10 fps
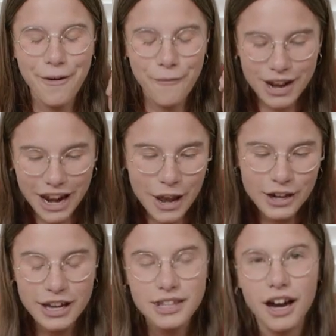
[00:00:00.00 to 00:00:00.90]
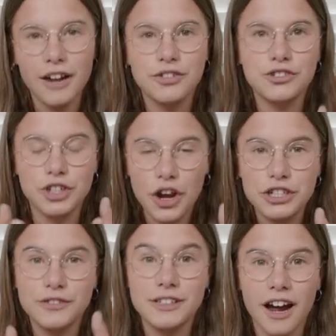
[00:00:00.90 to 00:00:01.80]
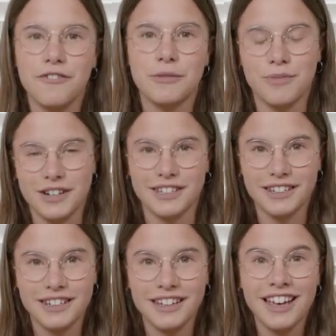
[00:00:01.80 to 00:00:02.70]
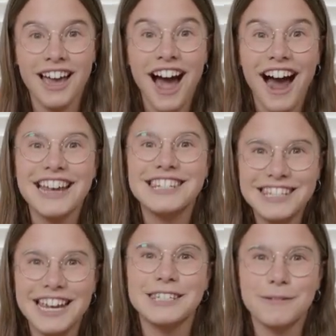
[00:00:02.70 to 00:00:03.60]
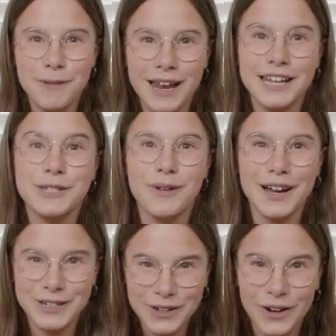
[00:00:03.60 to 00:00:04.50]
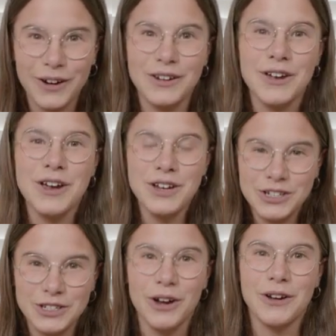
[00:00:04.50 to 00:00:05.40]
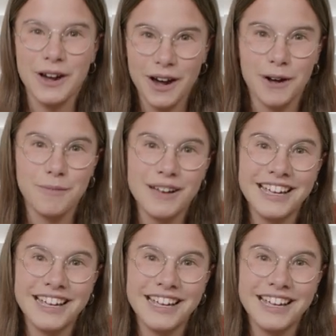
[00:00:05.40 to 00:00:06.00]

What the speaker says: when I look at Joseph's life in prison, I see it as a place where God showed up.